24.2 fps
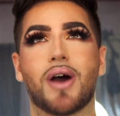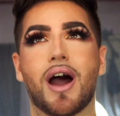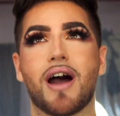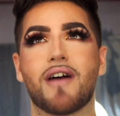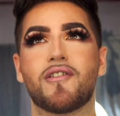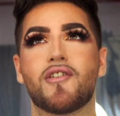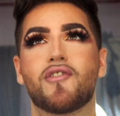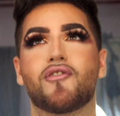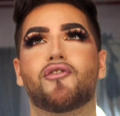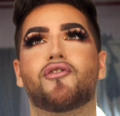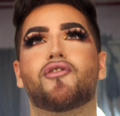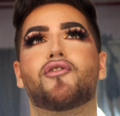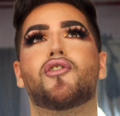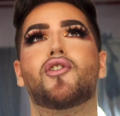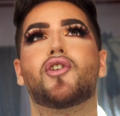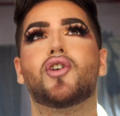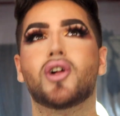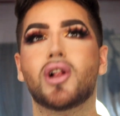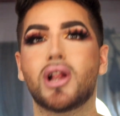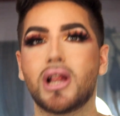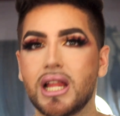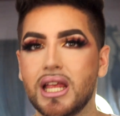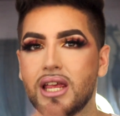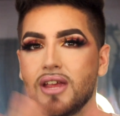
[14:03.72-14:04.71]
haven't
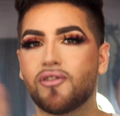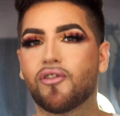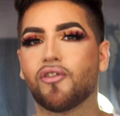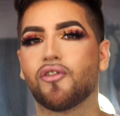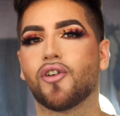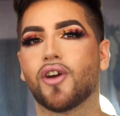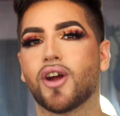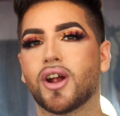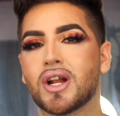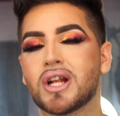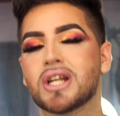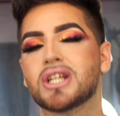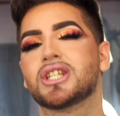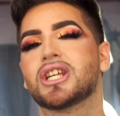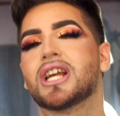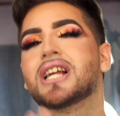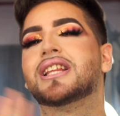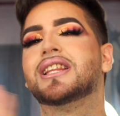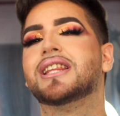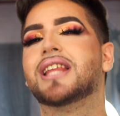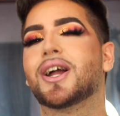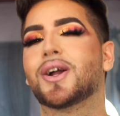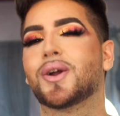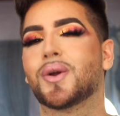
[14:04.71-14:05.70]
fully furnished
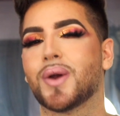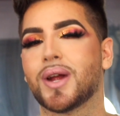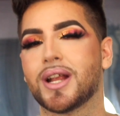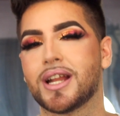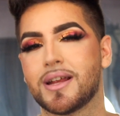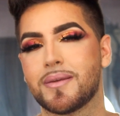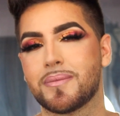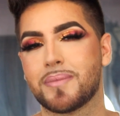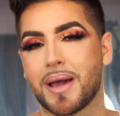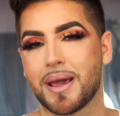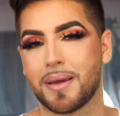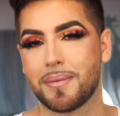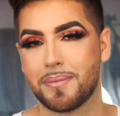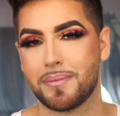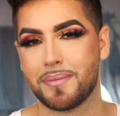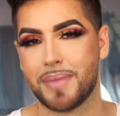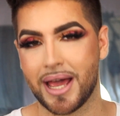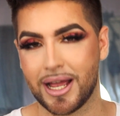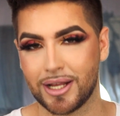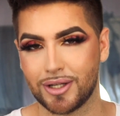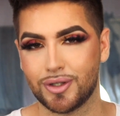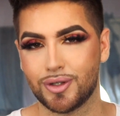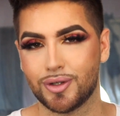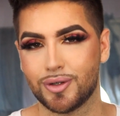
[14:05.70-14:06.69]
and decorated my
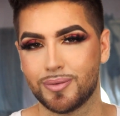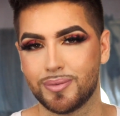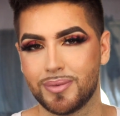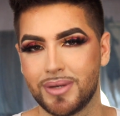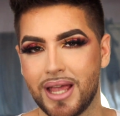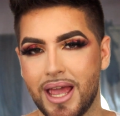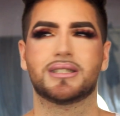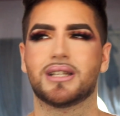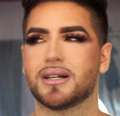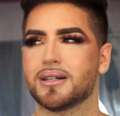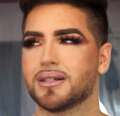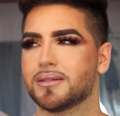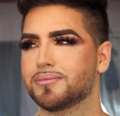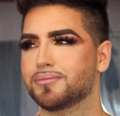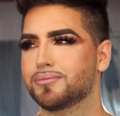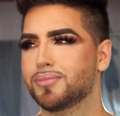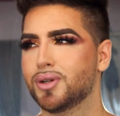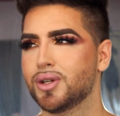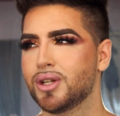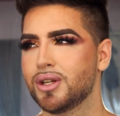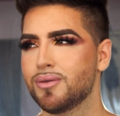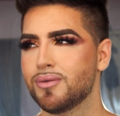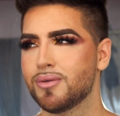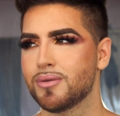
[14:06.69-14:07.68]
bedroom yet. The
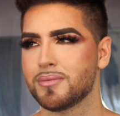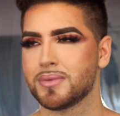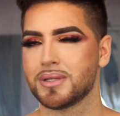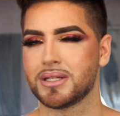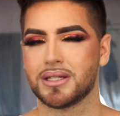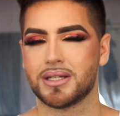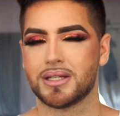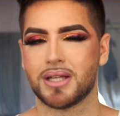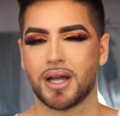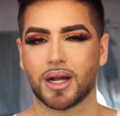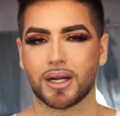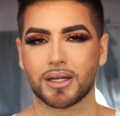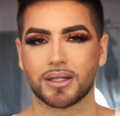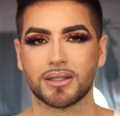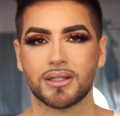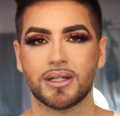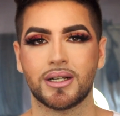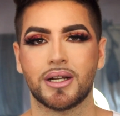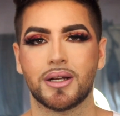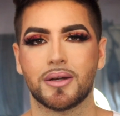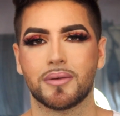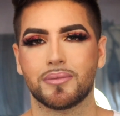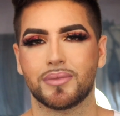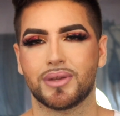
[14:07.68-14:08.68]
beauty room is done
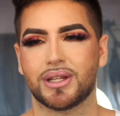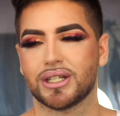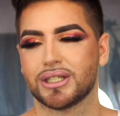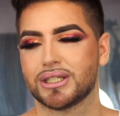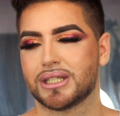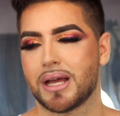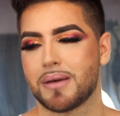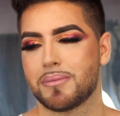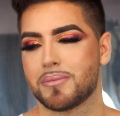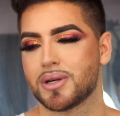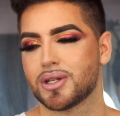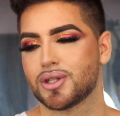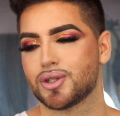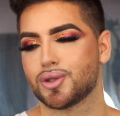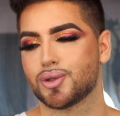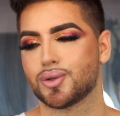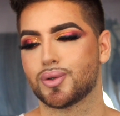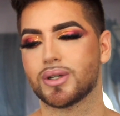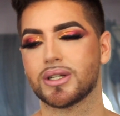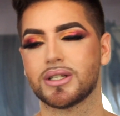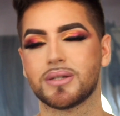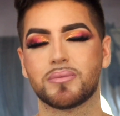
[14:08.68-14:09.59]
there's not much to it.